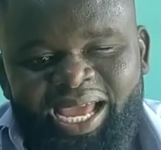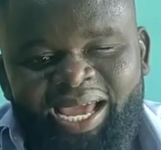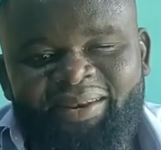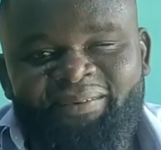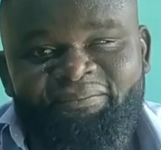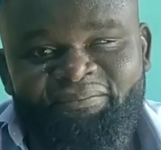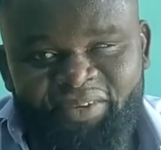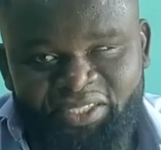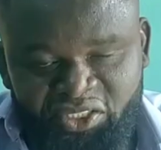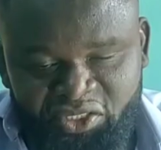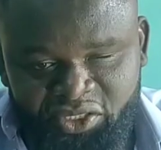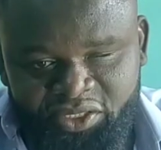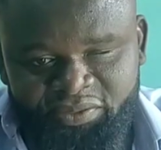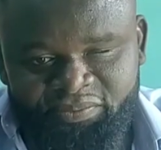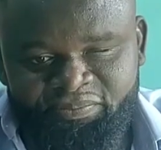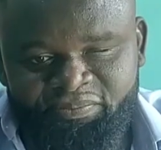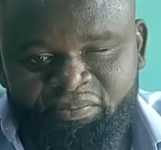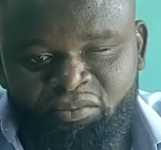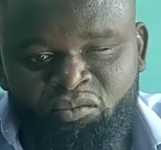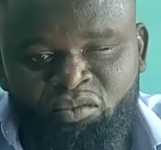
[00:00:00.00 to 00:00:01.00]
and vision.
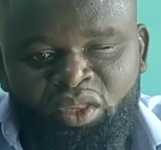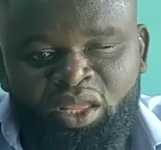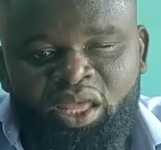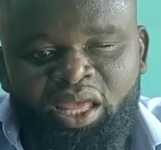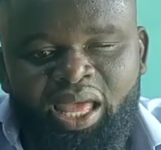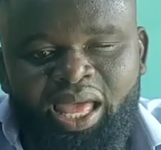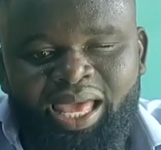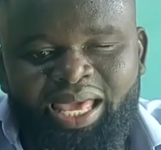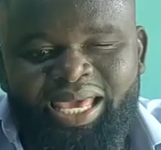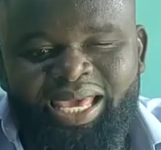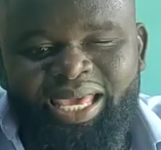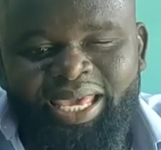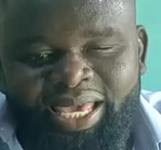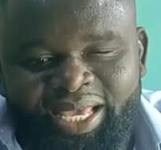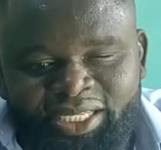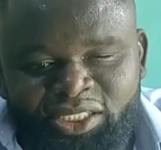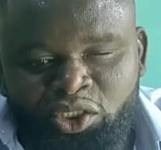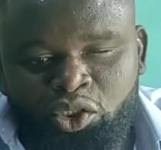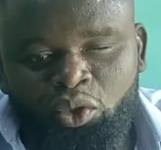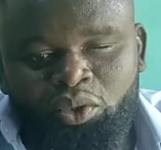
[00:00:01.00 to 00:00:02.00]

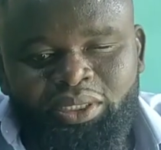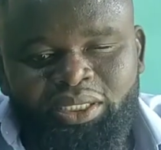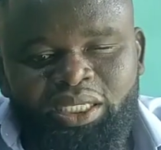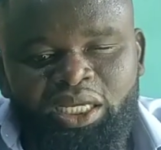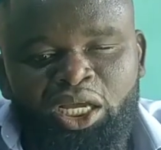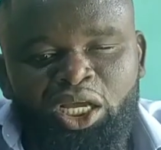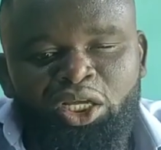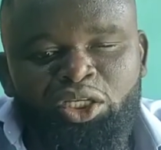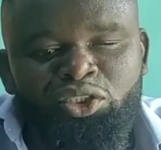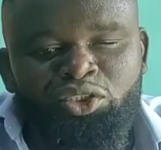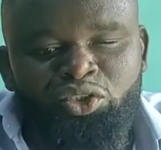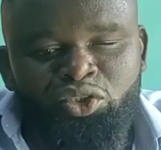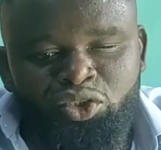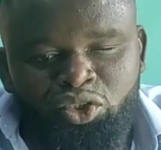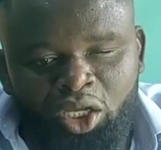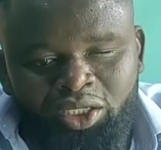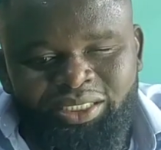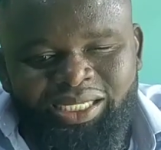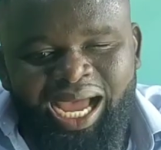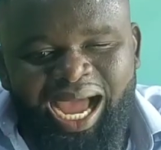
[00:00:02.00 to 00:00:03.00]
He should
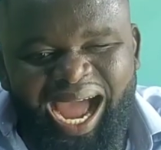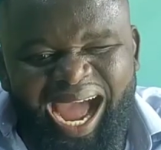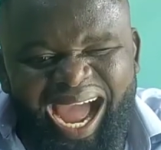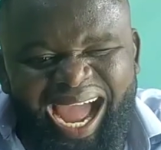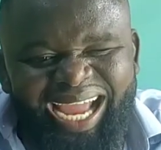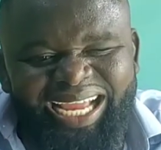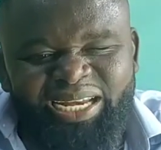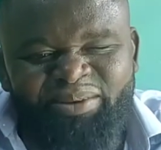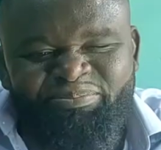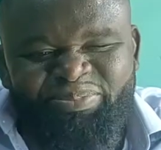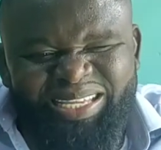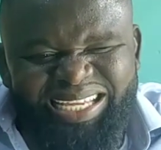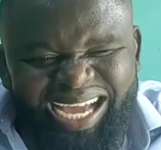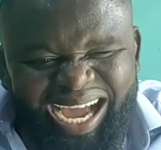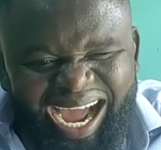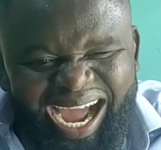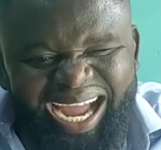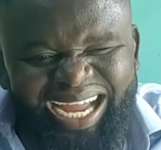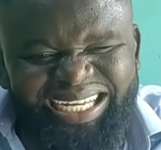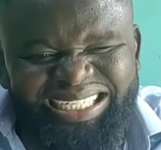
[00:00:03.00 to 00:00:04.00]
not hide
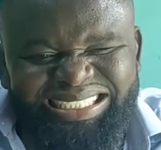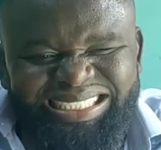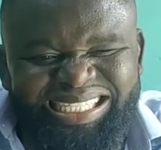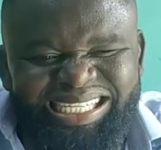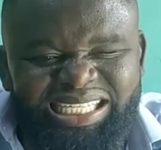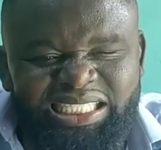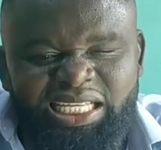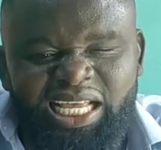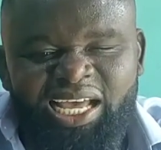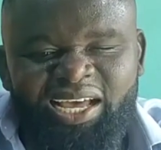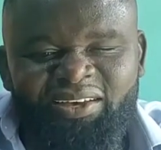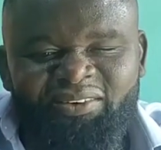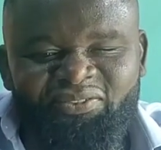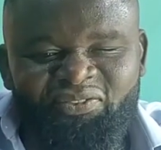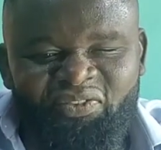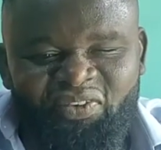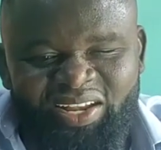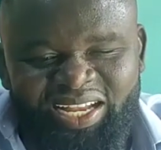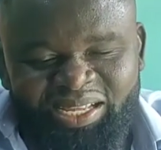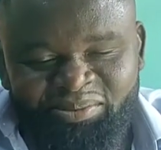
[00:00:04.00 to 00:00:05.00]
behind these
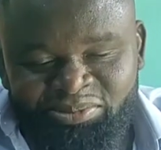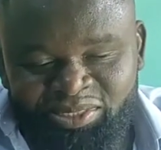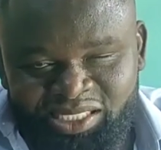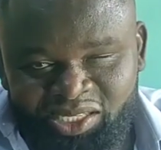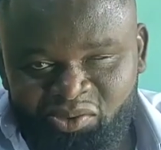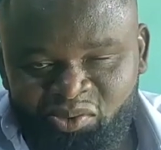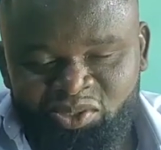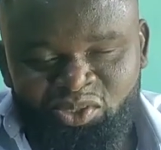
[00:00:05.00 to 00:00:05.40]
flimsy.